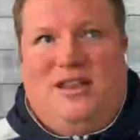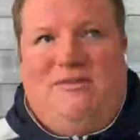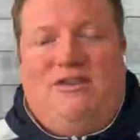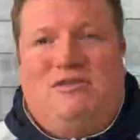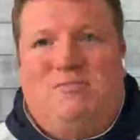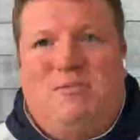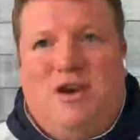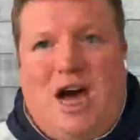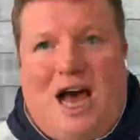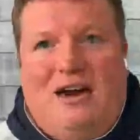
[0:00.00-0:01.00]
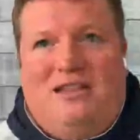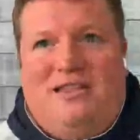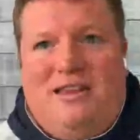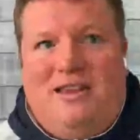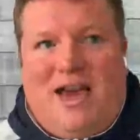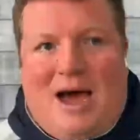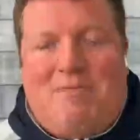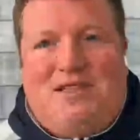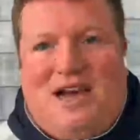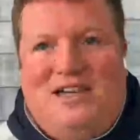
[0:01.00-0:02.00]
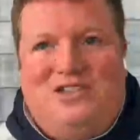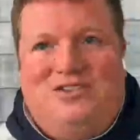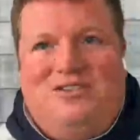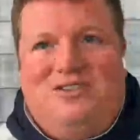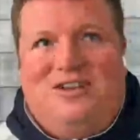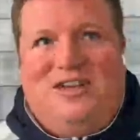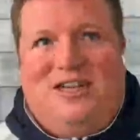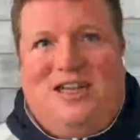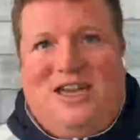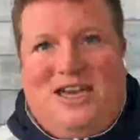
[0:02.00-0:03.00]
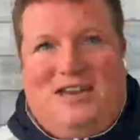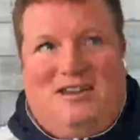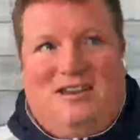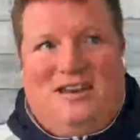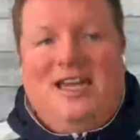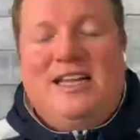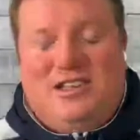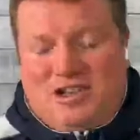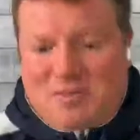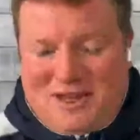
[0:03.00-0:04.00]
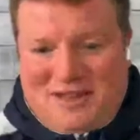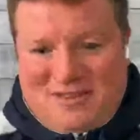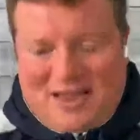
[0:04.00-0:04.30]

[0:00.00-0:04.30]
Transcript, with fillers: if it's not the appetizer, it needs to be